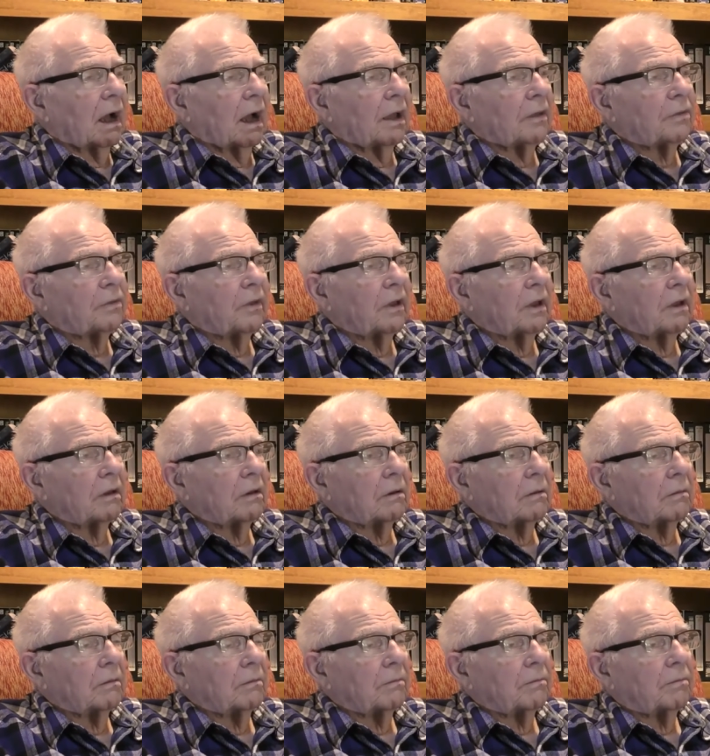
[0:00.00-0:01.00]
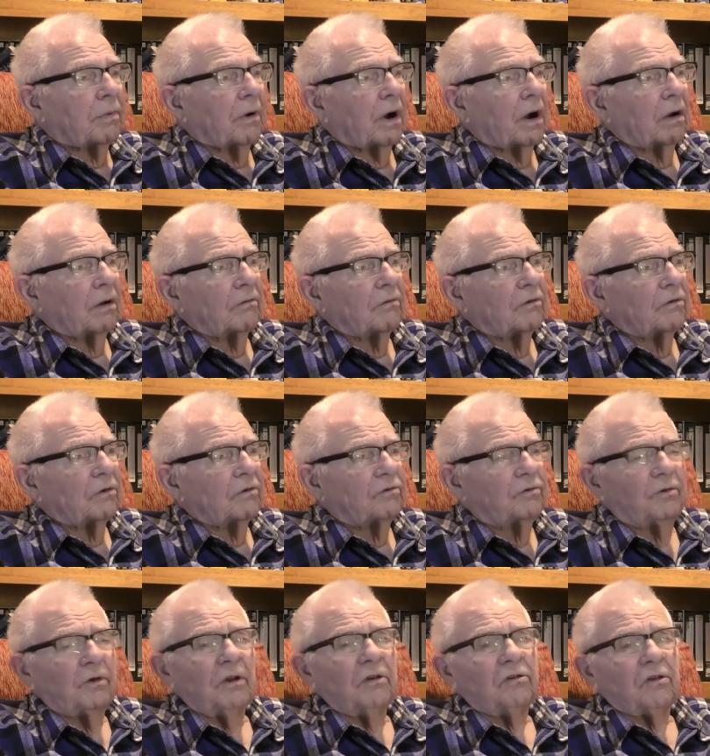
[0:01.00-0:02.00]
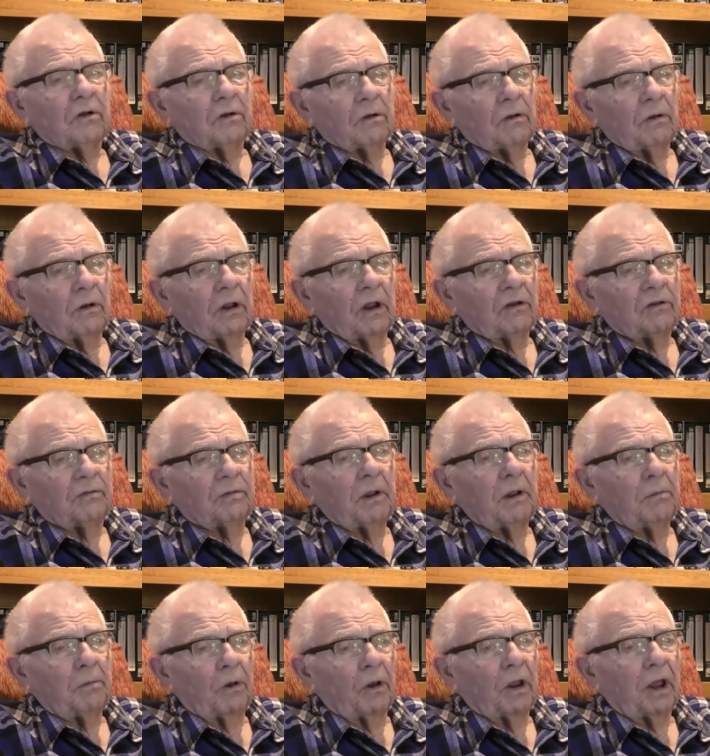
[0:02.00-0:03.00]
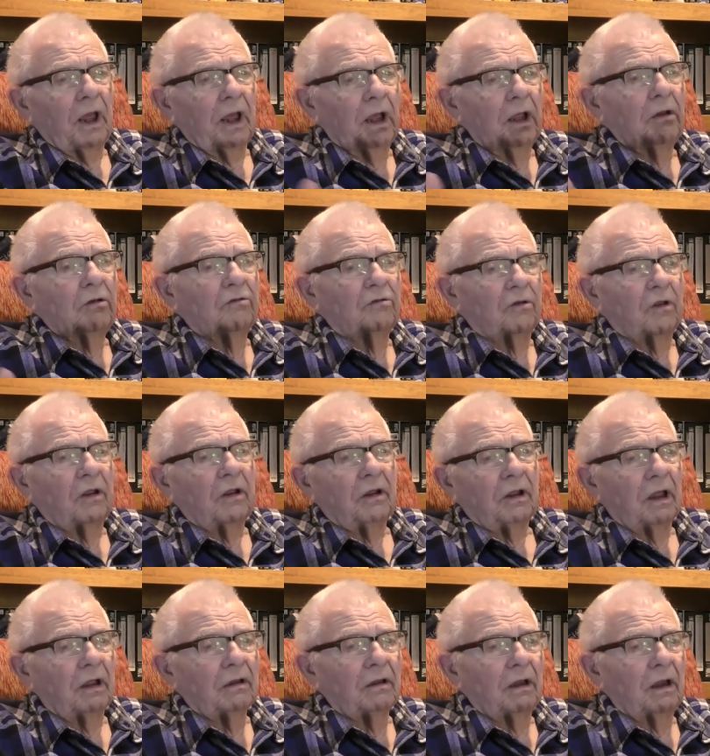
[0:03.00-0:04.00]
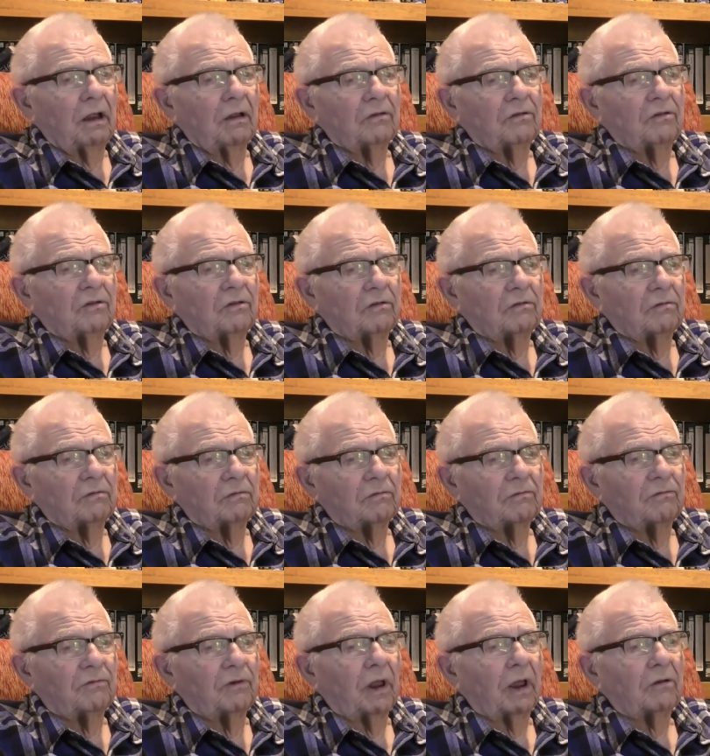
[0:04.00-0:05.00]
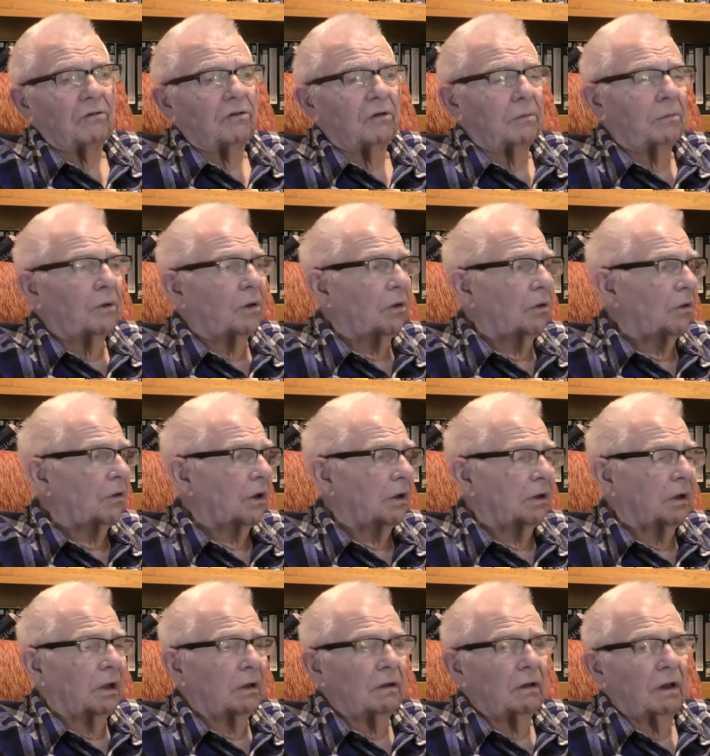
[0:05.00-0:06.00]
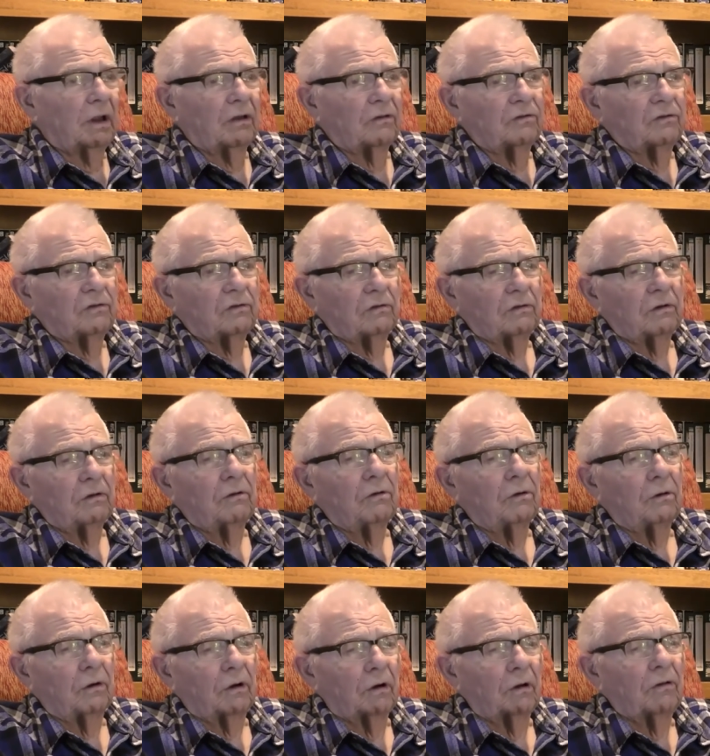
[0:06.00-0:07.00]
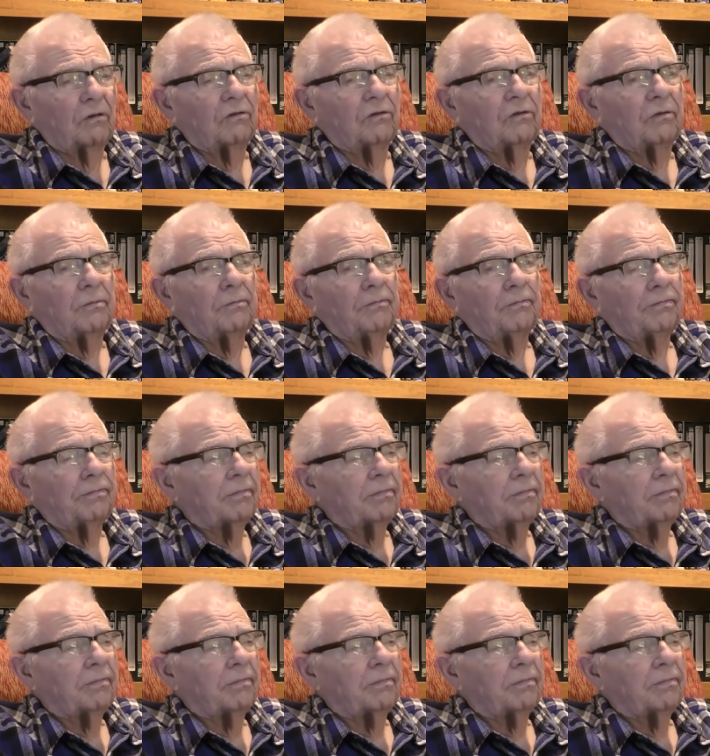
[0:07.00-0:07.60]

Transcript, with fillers: I think part of it is physical. As people age, they get less flexible, they get less endurance.